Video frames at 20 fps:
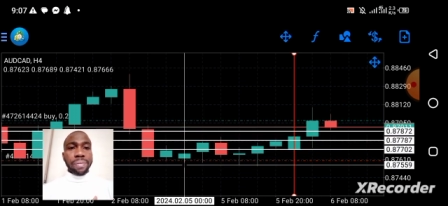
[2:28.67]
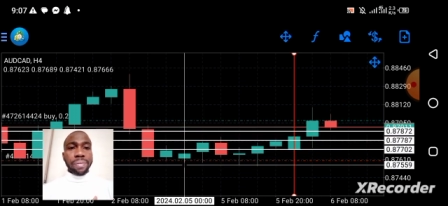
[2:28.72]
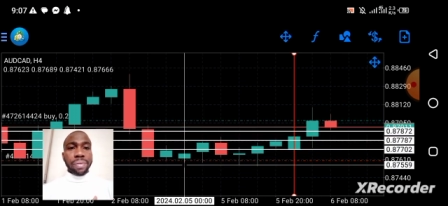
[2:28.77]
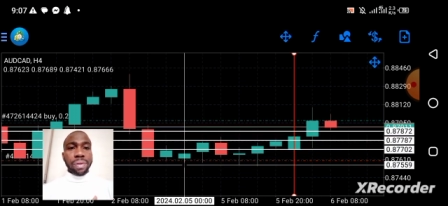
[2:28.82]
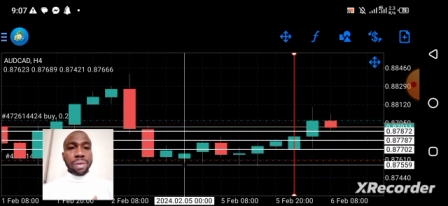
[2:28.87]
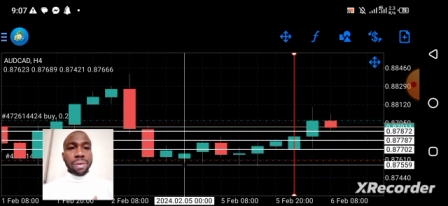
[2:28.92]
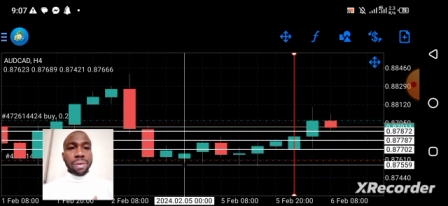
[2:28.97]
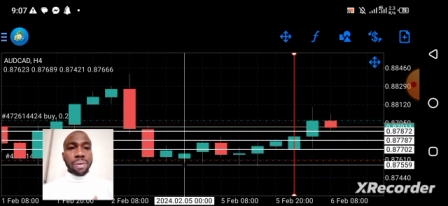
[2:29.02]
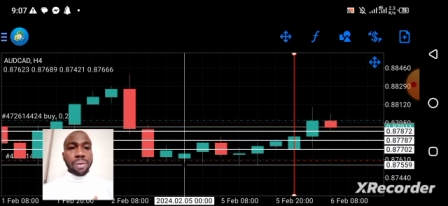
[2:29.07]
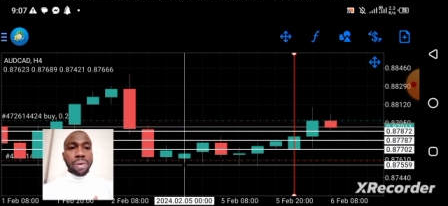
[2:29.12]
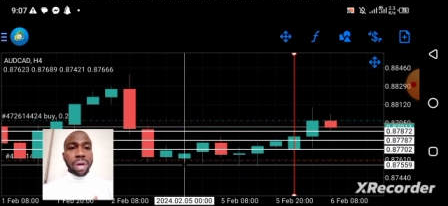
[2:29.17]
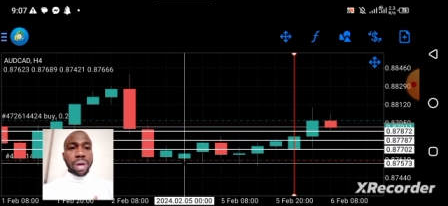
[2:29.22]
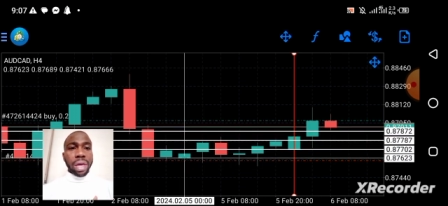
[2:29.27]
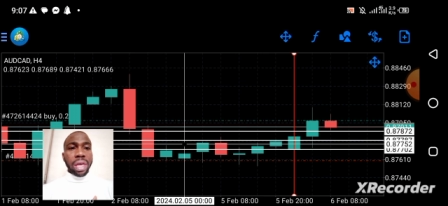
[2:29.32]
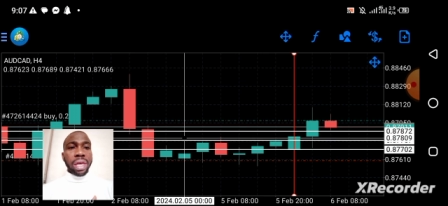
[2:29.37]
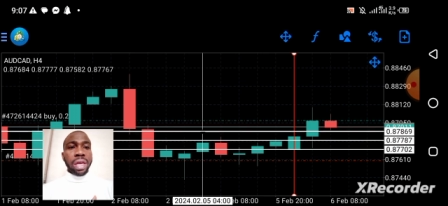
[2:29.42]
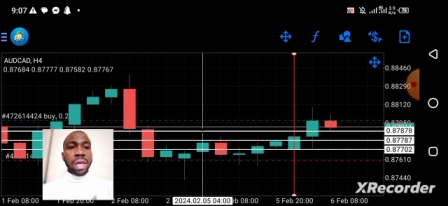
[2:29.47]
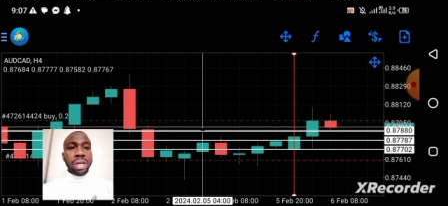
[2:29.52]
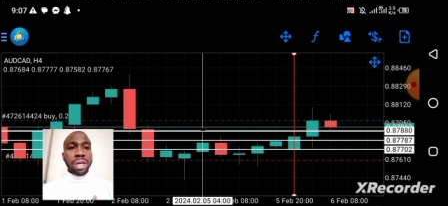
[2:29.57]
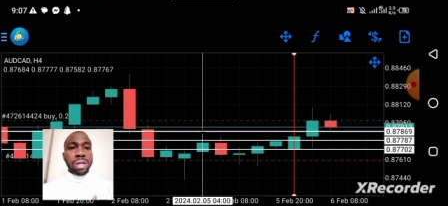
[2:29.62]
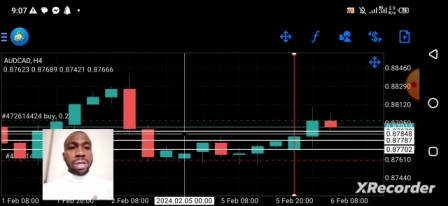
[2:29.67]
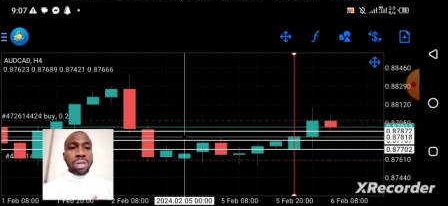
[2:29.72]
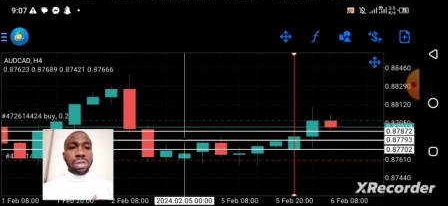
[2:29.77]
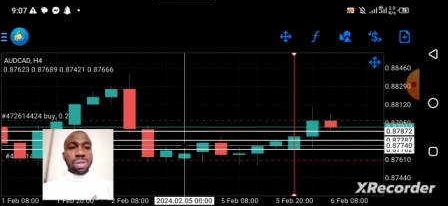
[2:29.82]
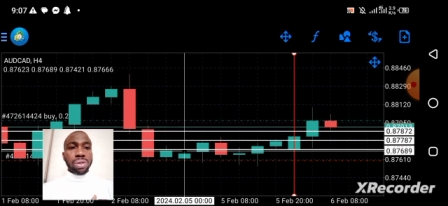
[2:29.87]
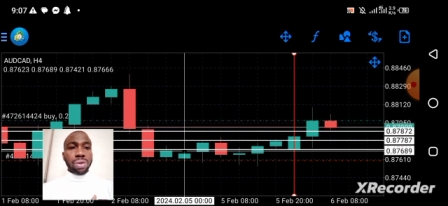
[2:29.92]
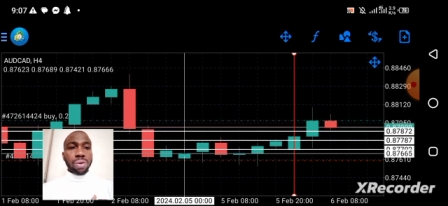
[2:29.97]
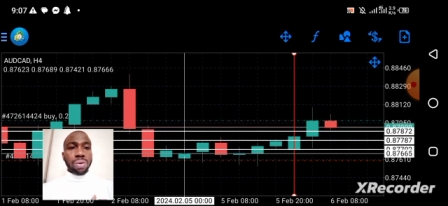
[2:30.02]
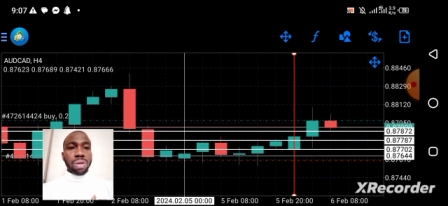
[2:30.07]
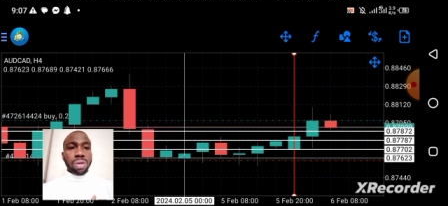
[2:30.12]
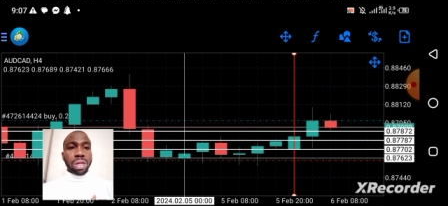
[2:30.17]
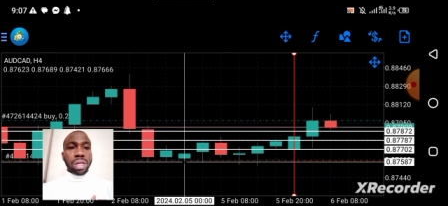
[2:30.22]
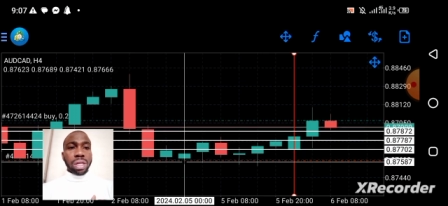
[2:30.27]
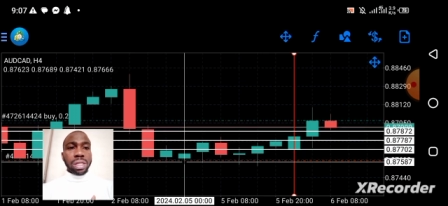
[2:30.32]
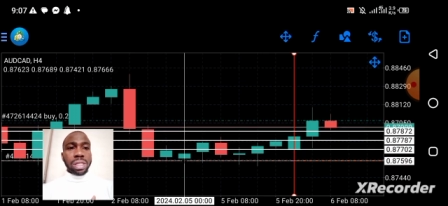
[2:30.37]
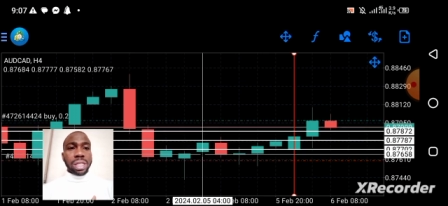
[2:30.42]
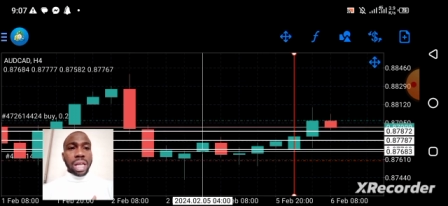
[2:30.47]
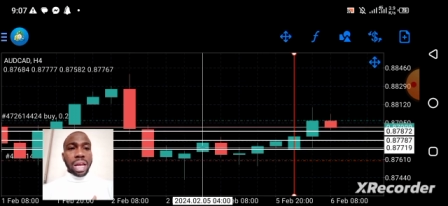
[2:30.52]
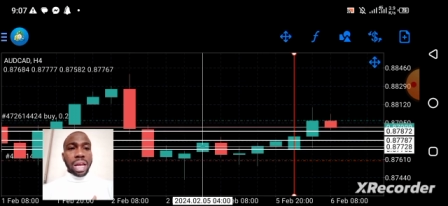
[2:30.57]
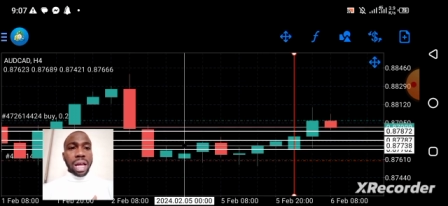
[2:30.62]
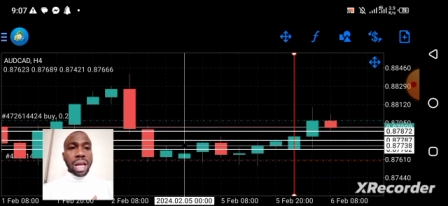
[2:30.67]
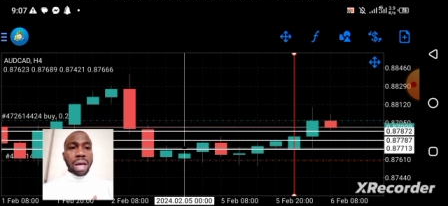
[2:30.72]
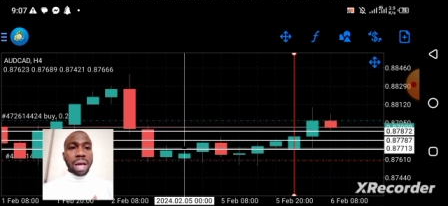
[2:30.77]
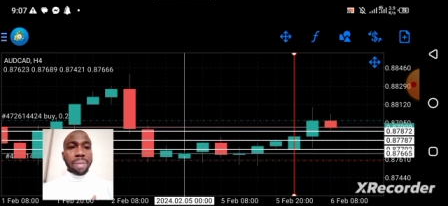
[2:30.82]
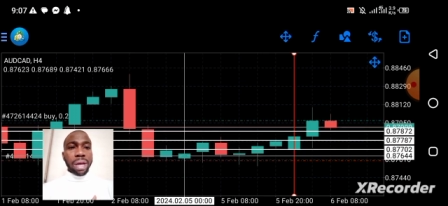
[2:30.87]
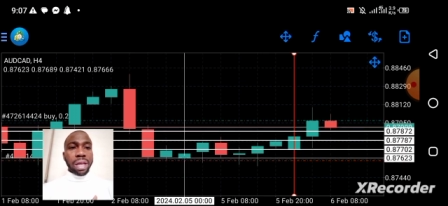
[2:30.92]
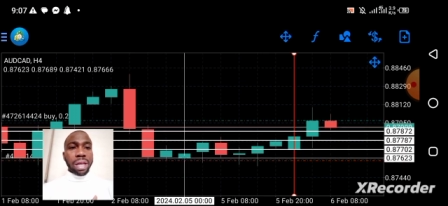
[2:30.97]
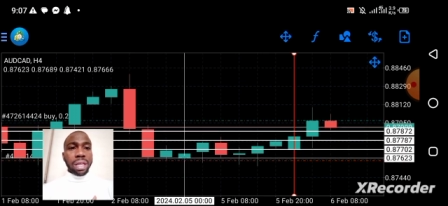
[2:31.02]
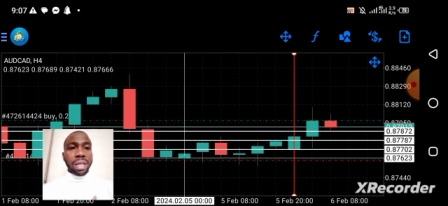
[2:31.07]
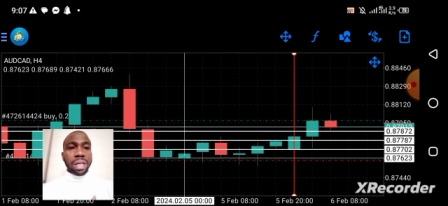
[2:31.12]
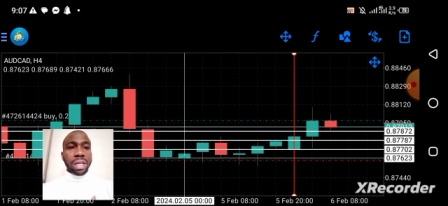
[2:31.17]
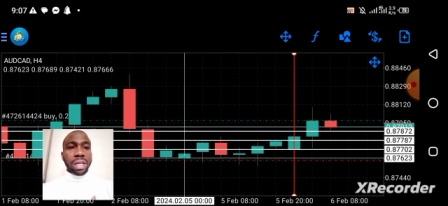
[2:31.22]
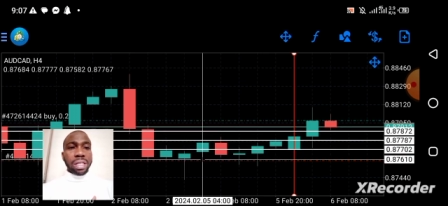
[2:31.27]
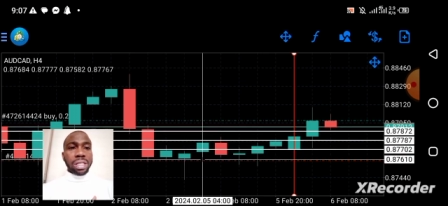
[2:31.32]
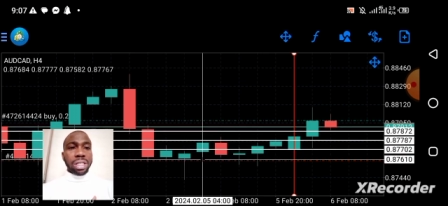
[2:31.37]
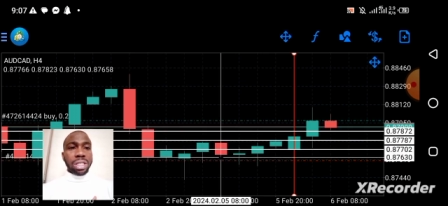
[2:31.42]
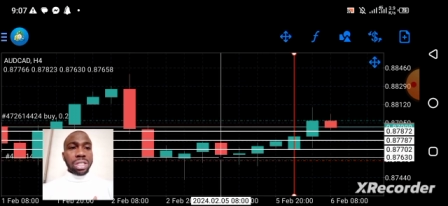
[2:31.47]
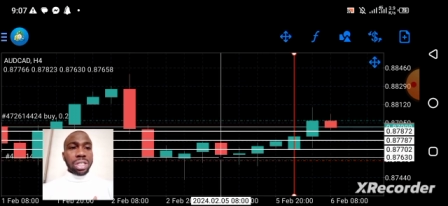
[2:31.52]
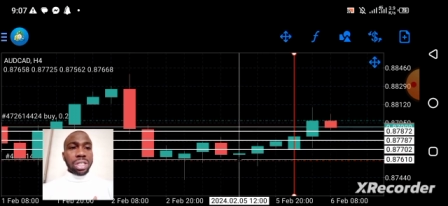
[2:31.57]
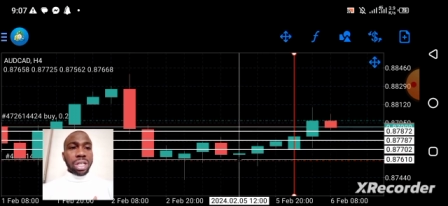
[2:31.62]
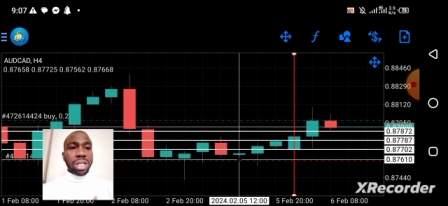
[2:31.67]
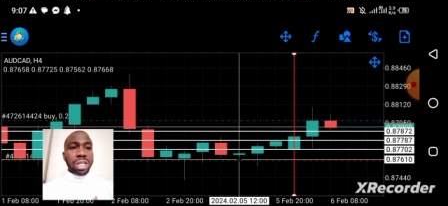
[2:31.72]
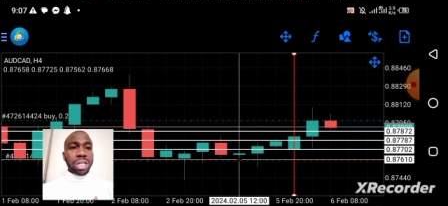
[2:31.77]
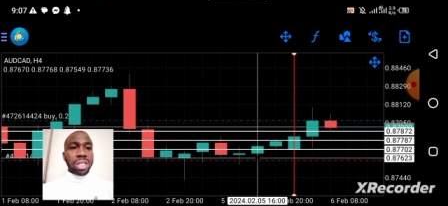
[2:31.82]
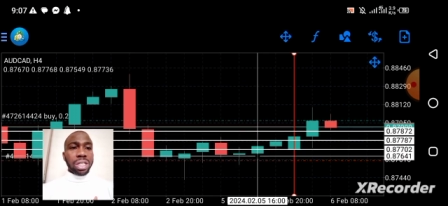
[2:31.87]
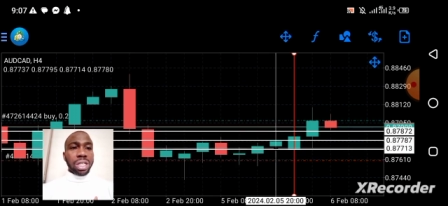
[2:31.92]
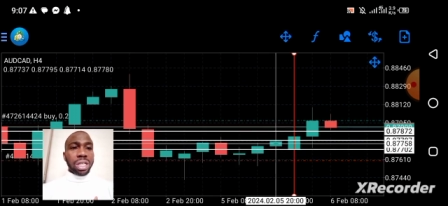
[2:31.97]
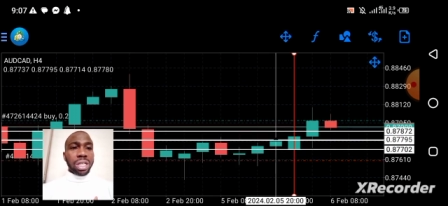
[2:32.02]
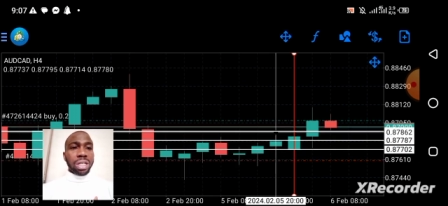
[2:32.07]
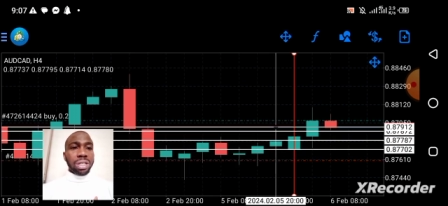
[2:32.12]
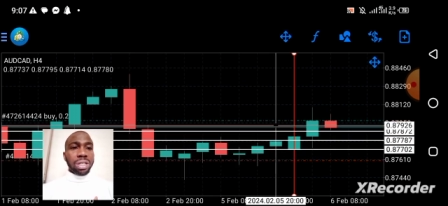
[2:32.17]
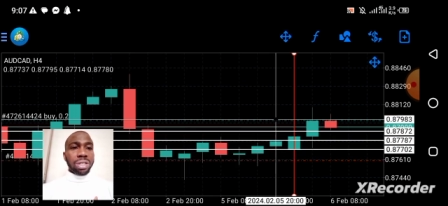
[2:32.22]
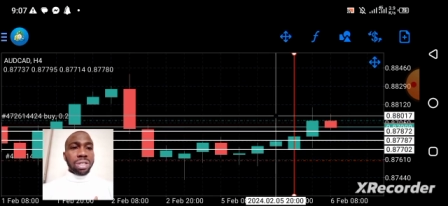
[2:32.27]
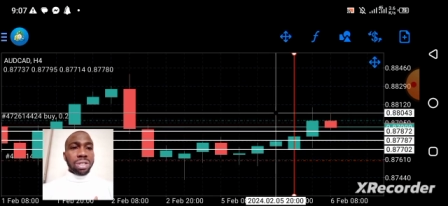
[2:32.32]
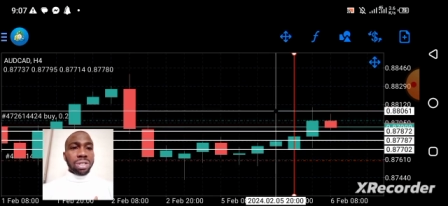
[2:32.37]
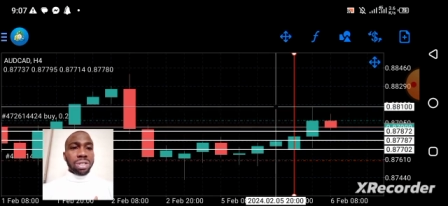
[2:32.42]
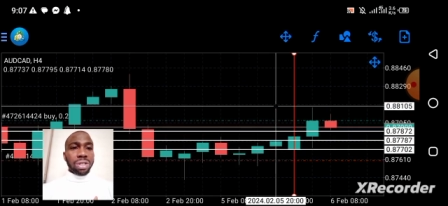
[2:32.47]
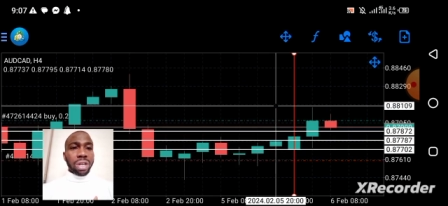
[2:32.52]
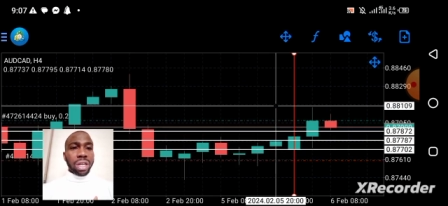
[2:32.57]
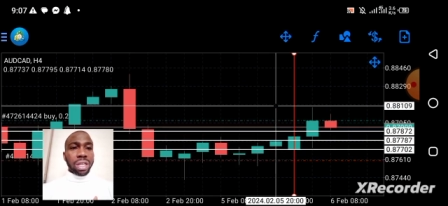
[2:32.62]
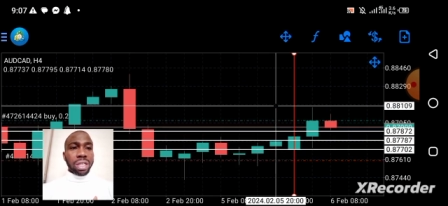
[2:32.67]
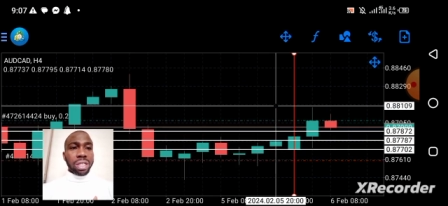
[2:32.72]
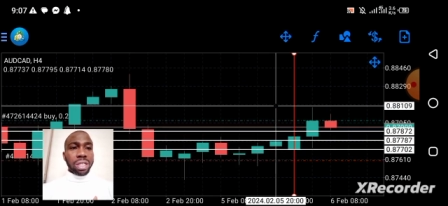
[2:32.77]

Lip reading: Okay, so this is an hammer indicating change in trend.